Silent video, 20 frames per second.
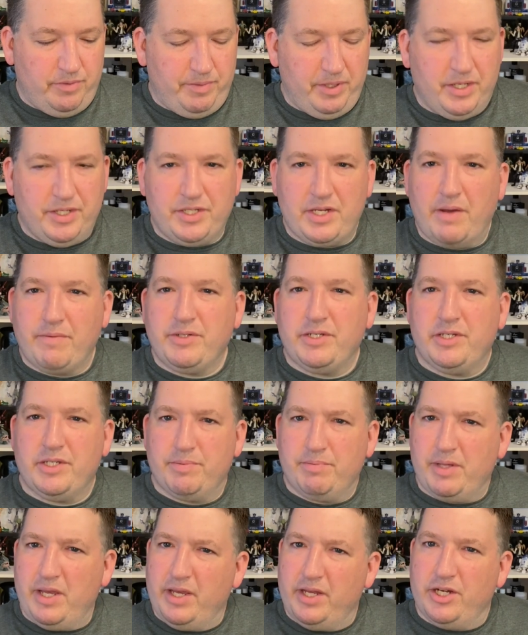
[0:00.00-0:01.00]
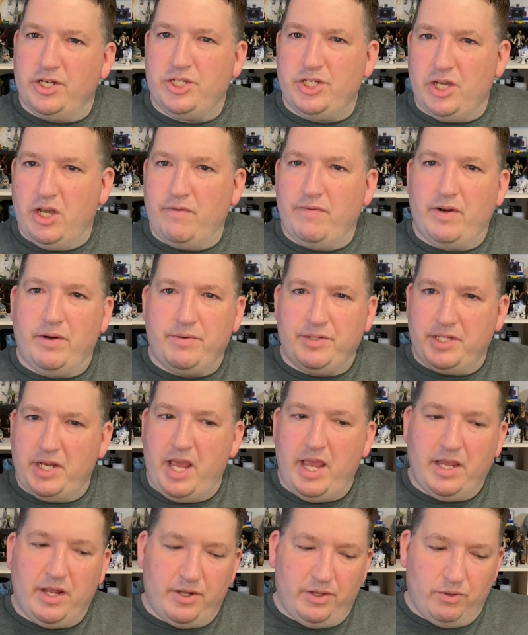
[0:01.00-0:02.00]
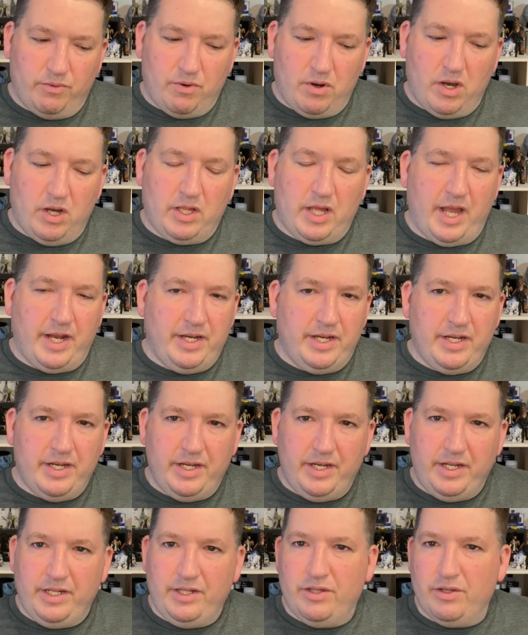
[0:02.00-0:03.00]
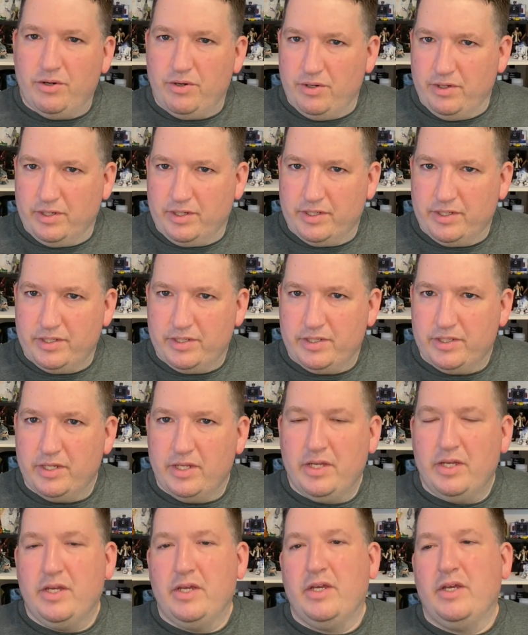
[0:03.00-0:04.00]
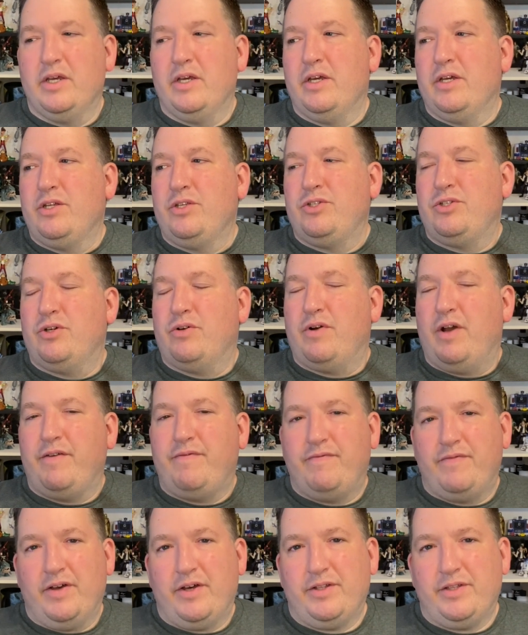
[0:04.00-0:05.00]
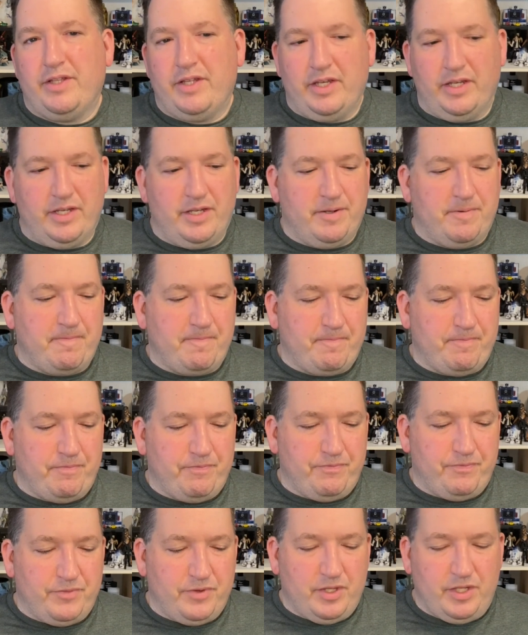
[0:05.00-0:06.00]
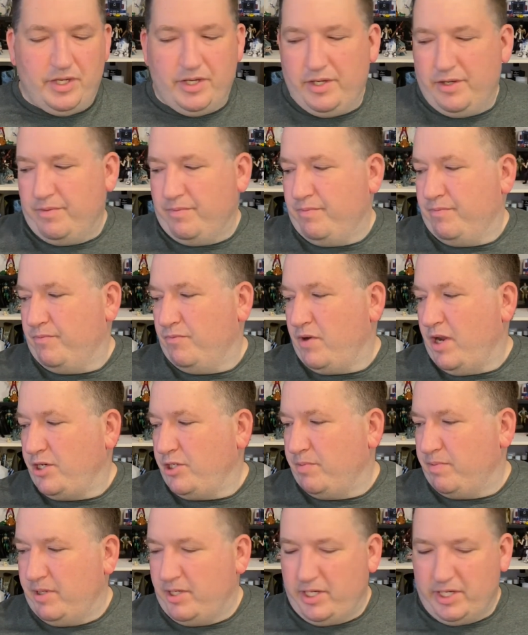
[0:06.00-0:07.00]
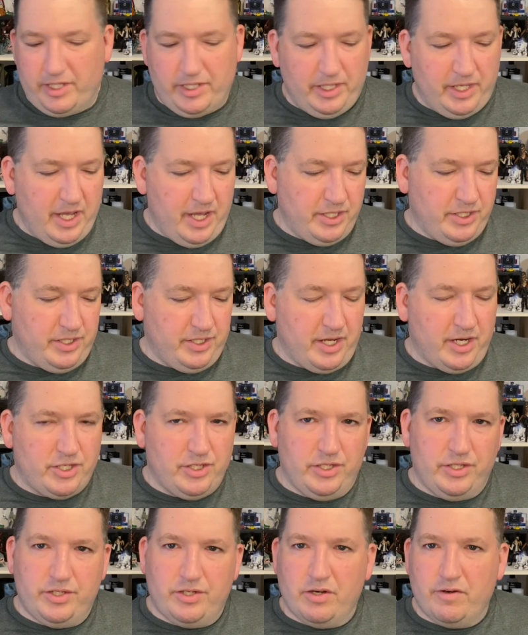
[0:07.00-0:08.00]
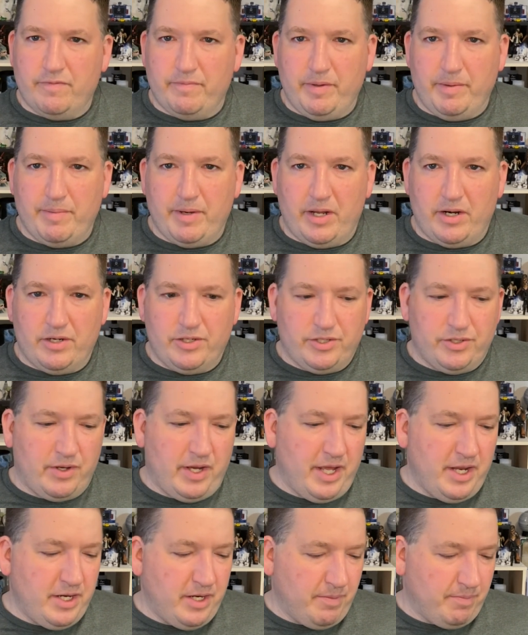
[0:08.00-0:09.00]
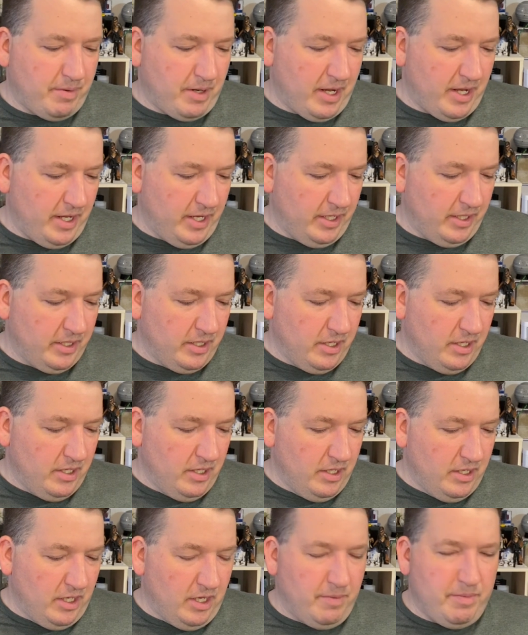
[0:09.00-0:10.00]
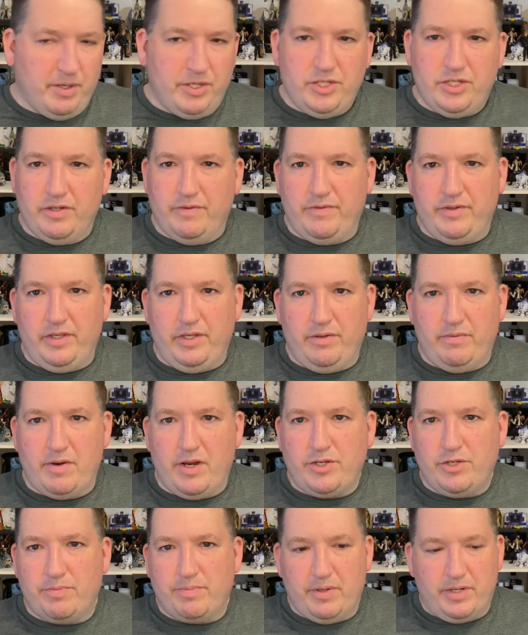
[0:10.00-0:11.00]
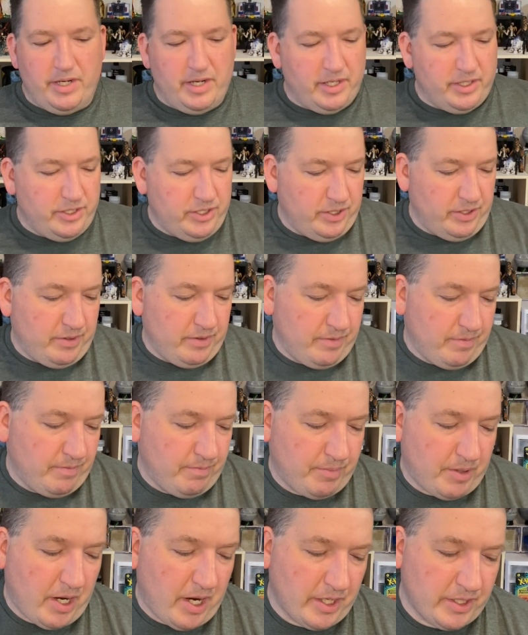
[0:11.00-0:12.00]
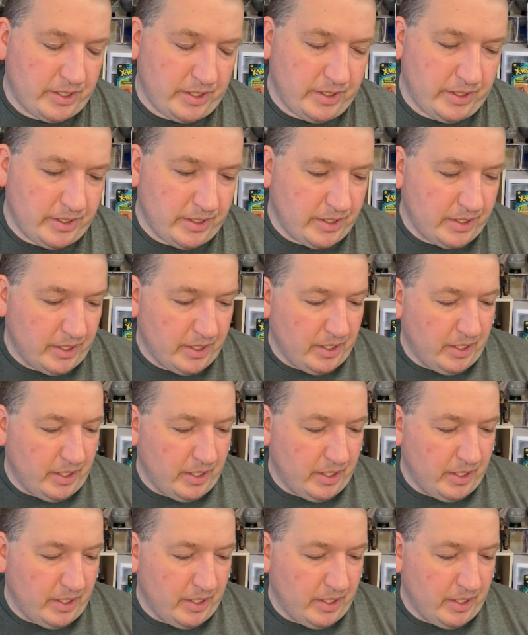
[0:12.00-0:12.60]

because I was displaying on a shelf and I wasn't hanging on the wall, I didn't need the hooks. So I felt like the RetroProtection cases actually served me better. So I ended up buying a bunch of the RetroProtection boxes.